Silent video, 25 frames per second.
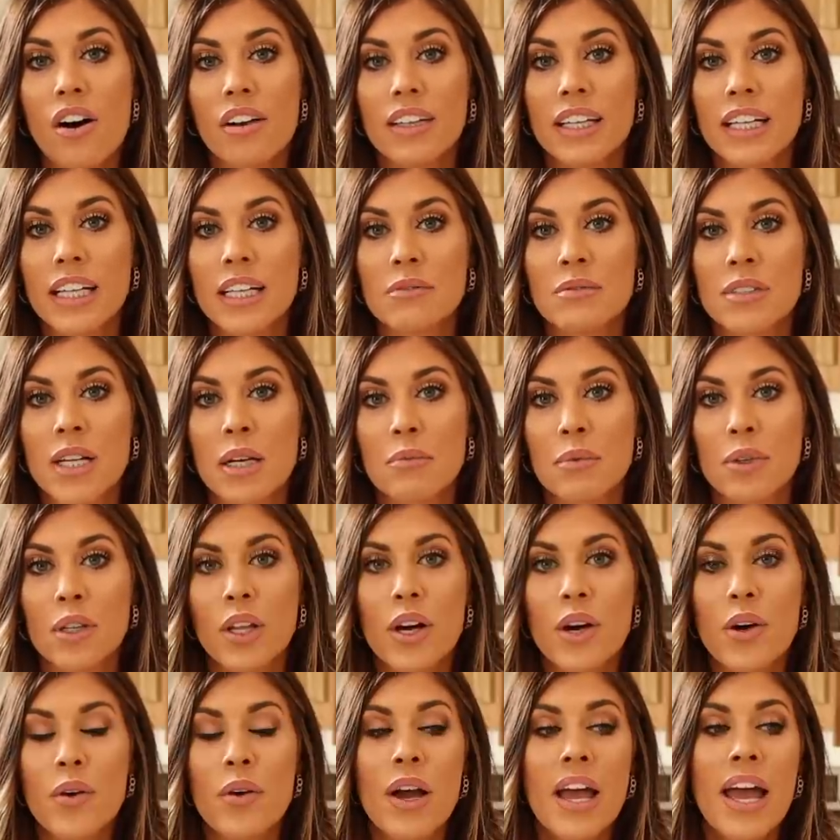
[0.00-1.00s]
I'll link them down
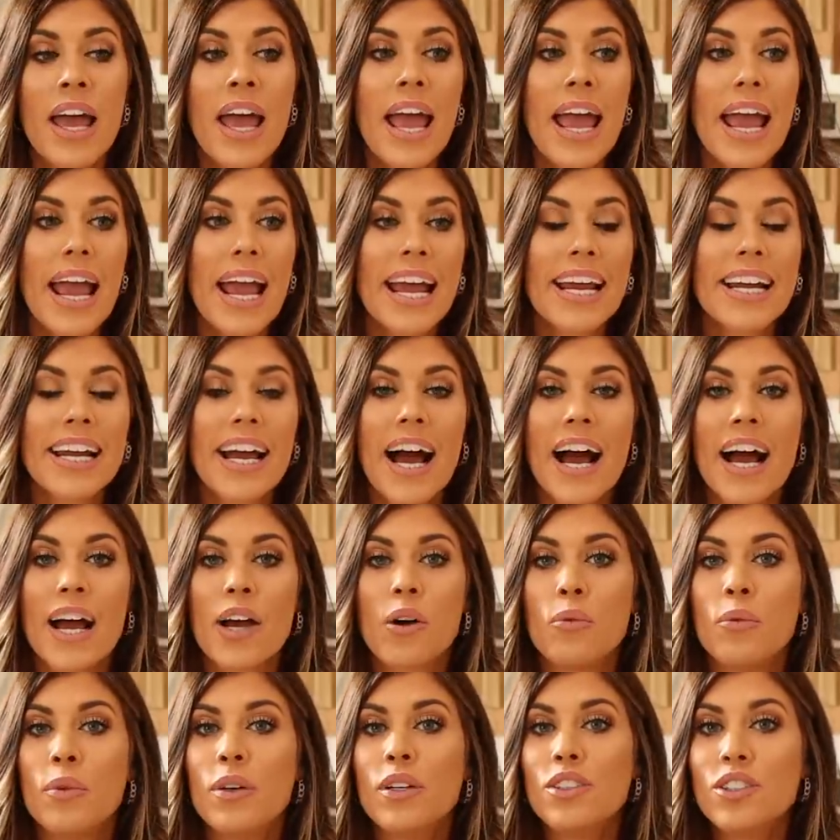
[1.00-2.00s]
below, and
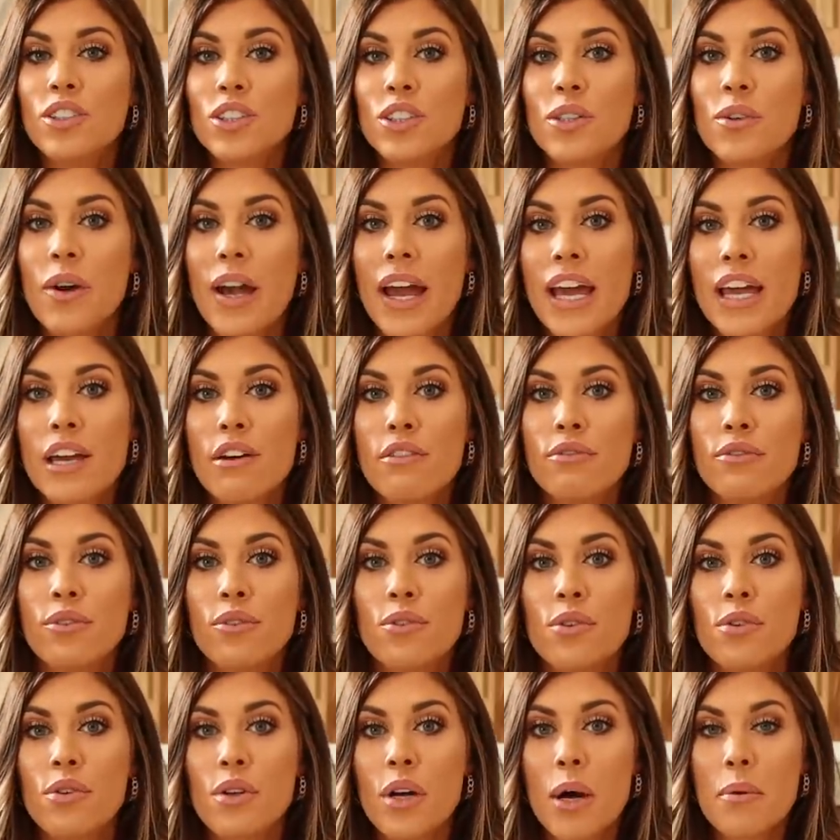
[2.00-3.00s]
I will do a
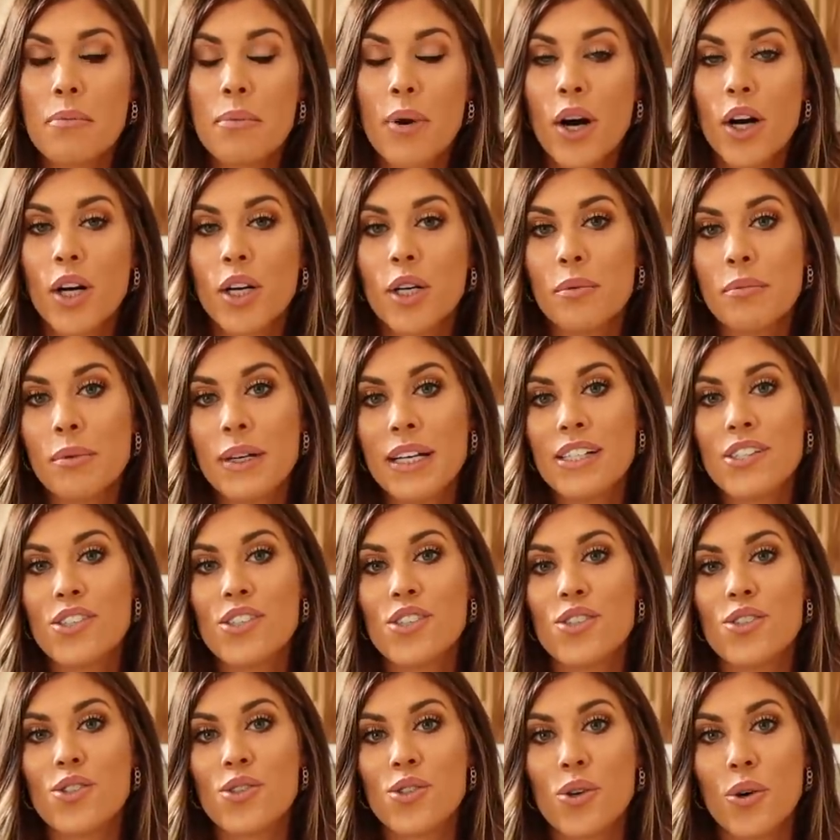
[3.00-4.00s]
full
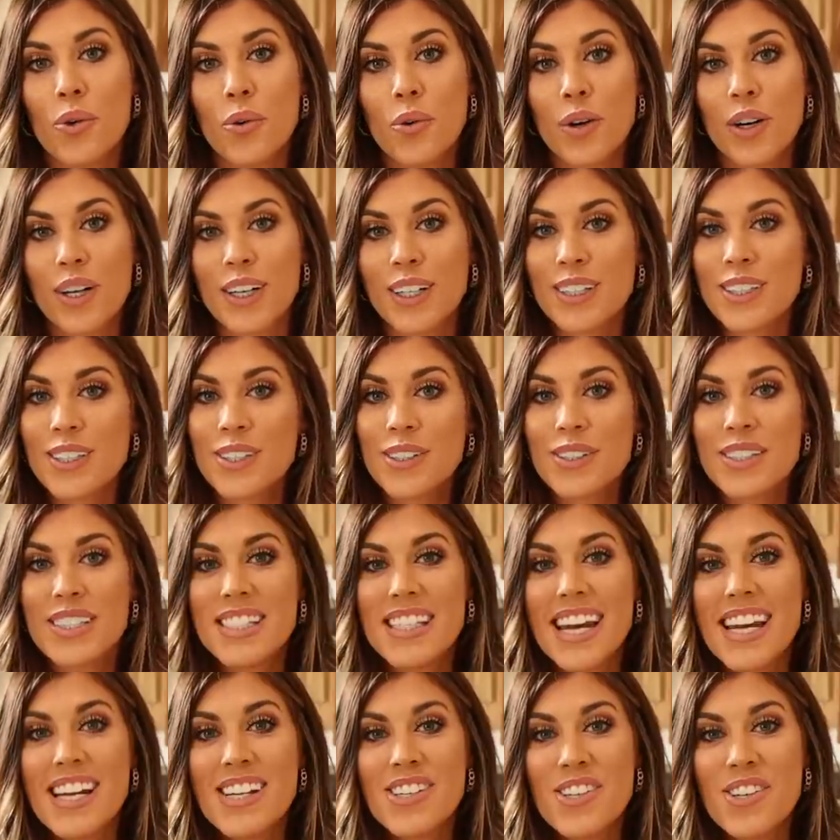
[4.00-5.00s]
apartment tour. So
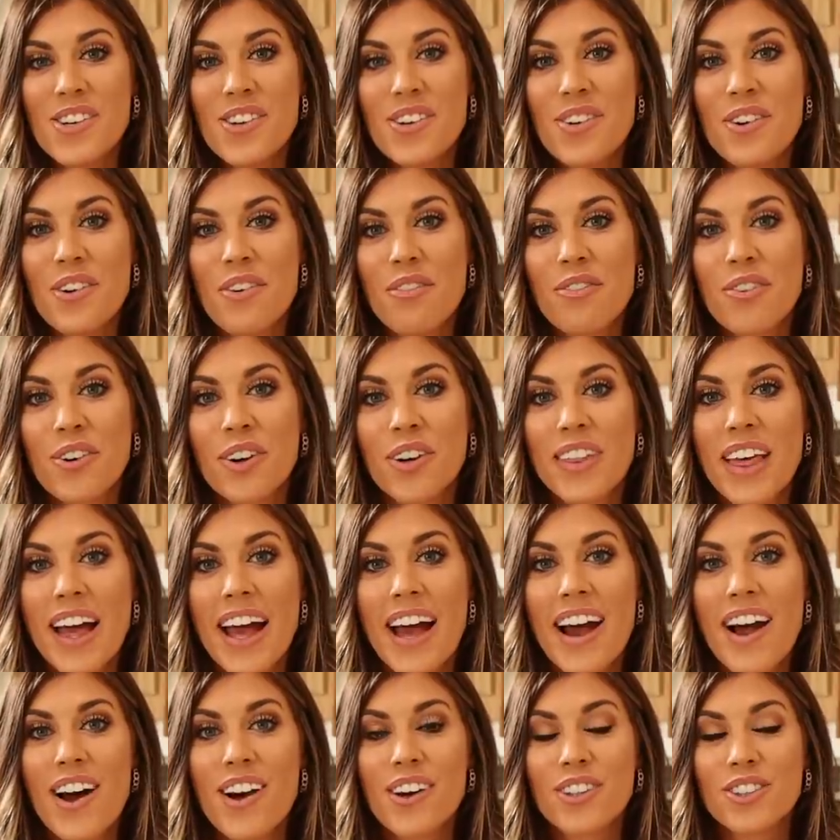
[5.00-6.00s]
stay tuned for
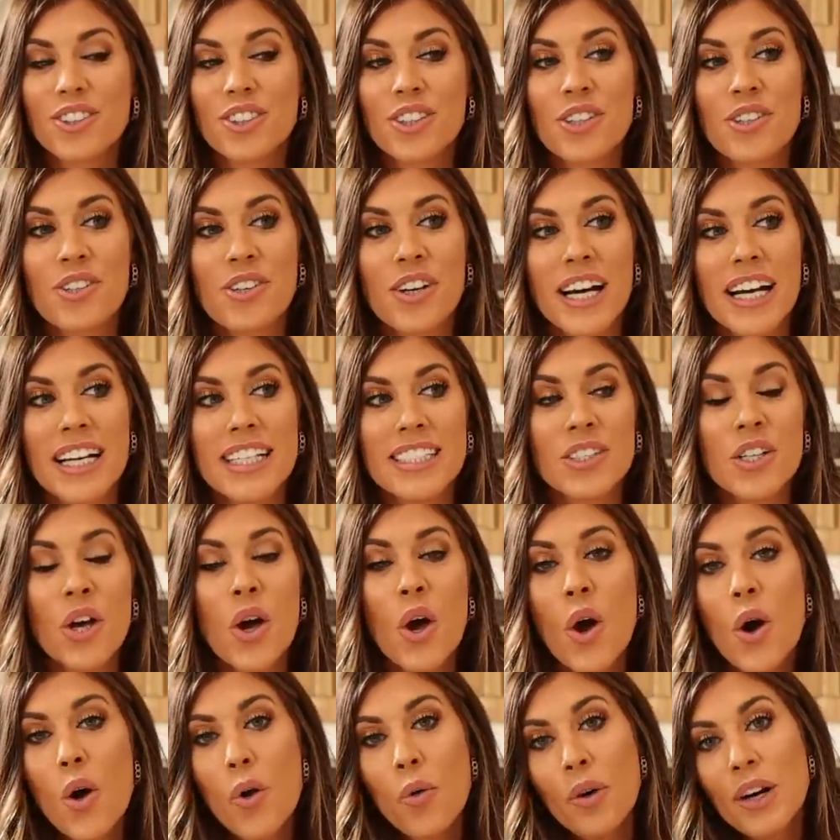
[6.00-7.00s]
that. I'll show you guys
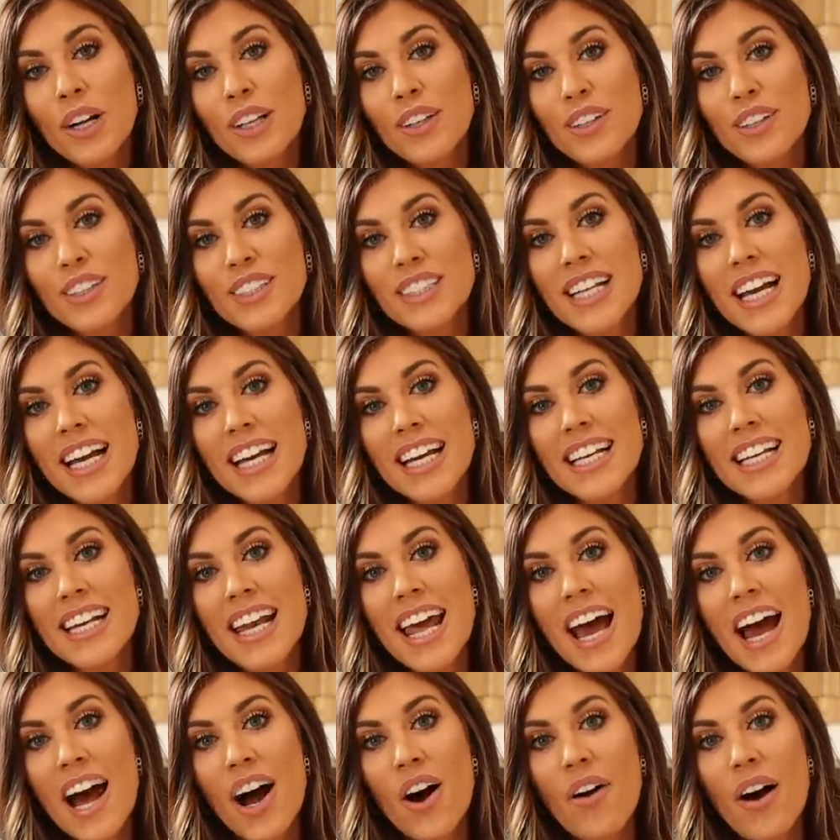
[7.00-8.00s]
what it looks like
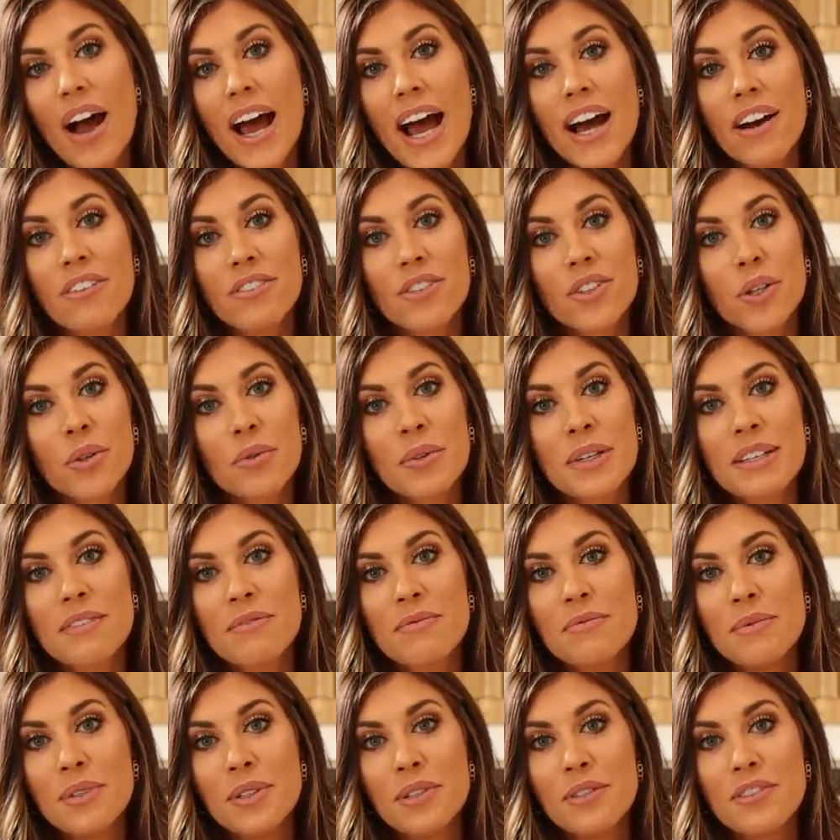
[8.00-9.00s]
now after
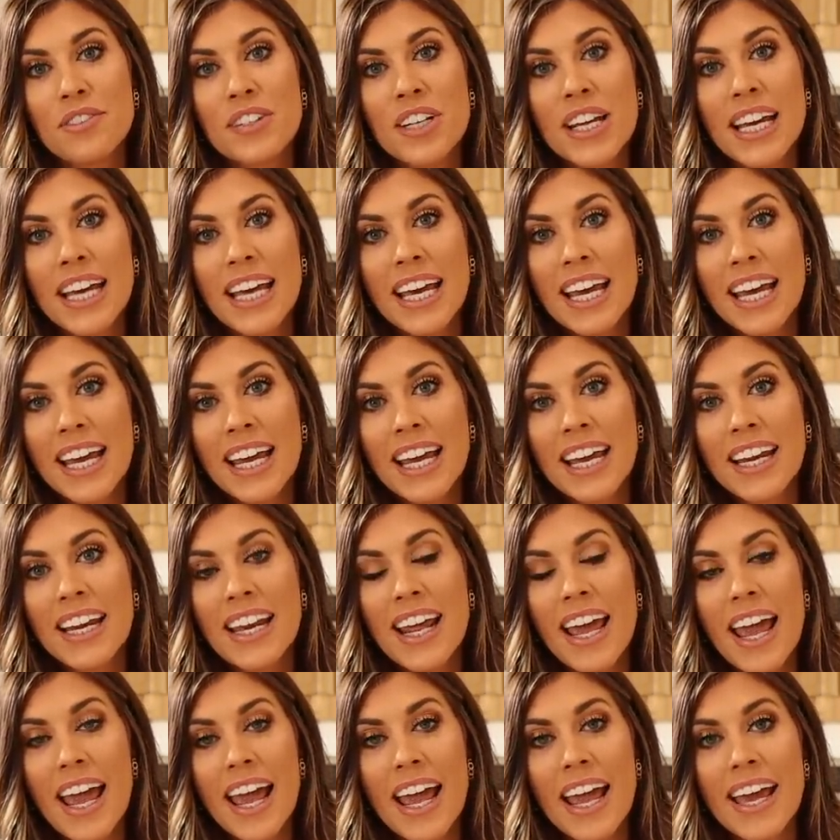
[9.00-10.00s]
we've moved
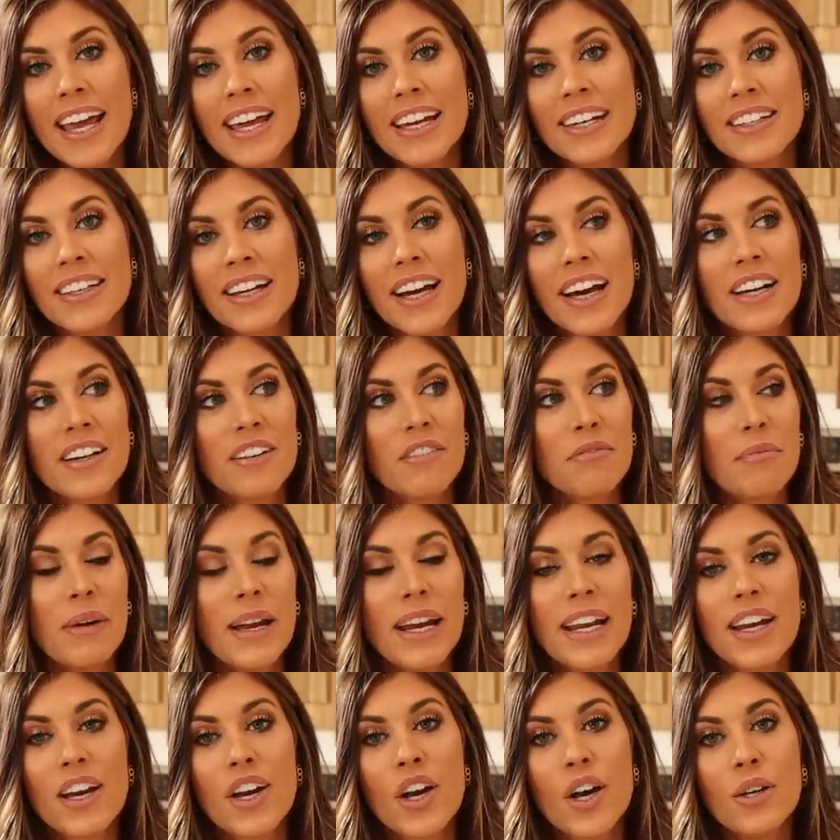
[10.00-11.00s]
in and kind of
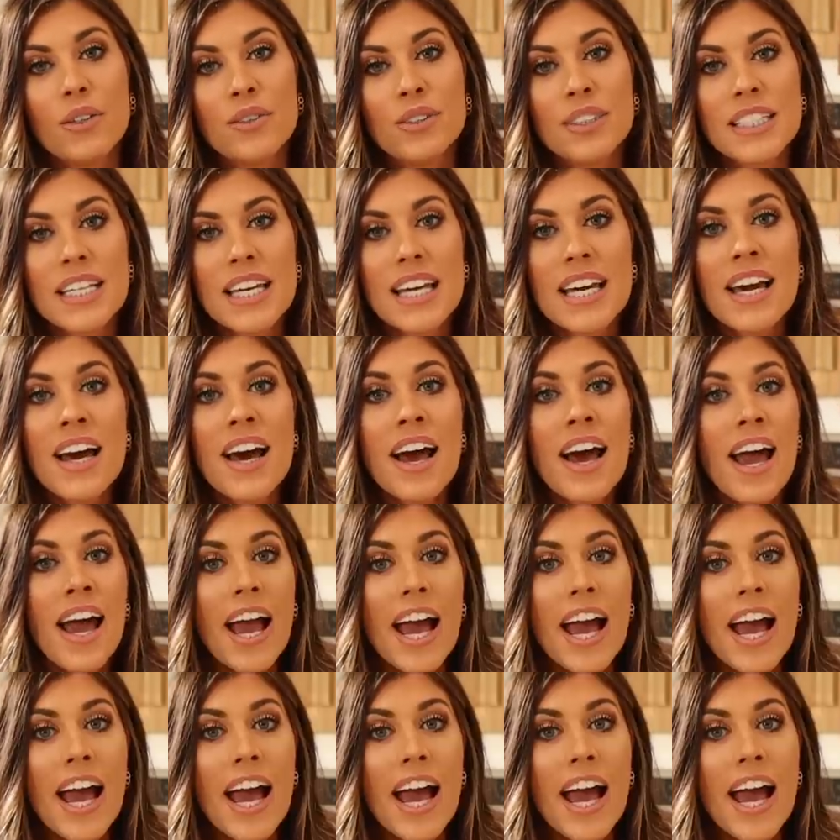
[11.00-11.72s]
made it cozy.